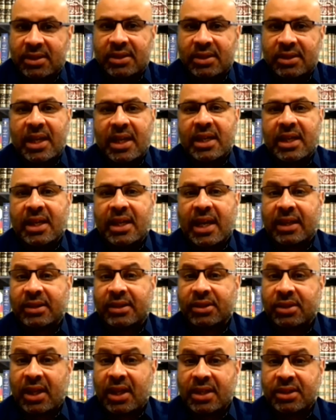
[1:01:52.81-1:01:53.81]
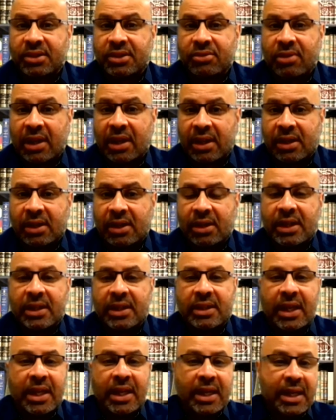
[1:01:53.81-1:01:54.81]
They exercise regularly, they
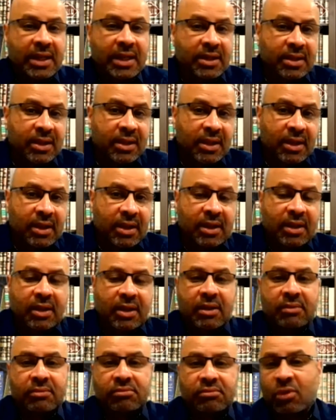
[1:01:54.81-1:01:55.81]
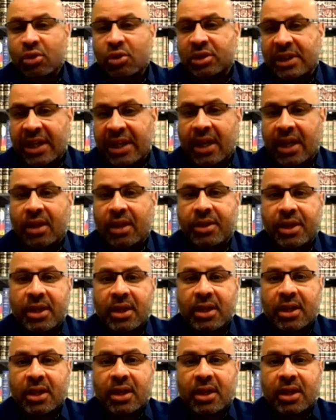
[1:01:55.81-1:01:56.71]
eat mostly healthy.